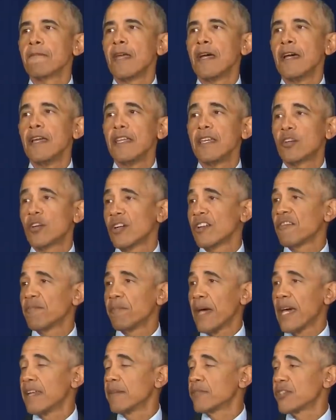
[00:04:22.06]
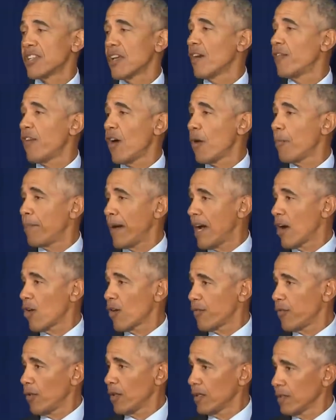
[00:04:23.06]
And he could have made himself
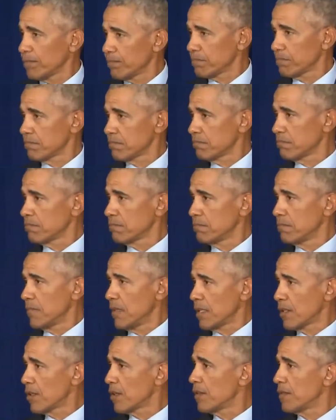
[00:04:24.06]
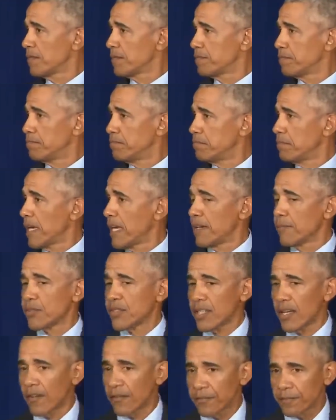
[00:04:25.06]
all-powerful. He could have made
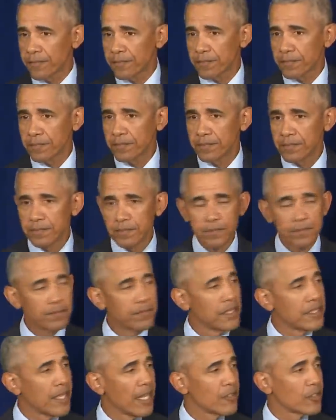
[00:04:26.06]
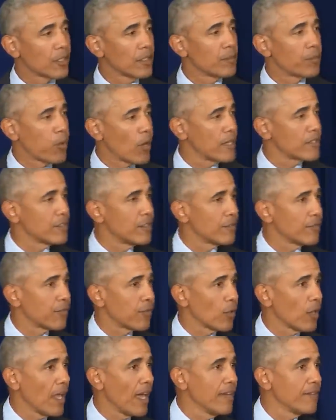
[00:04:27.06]
himself potentially president for
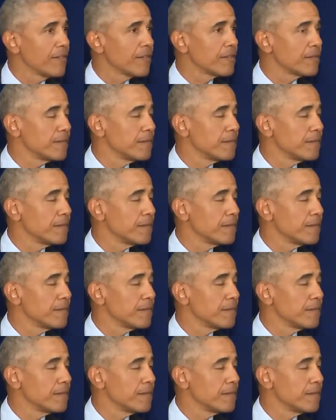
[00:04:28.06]
life.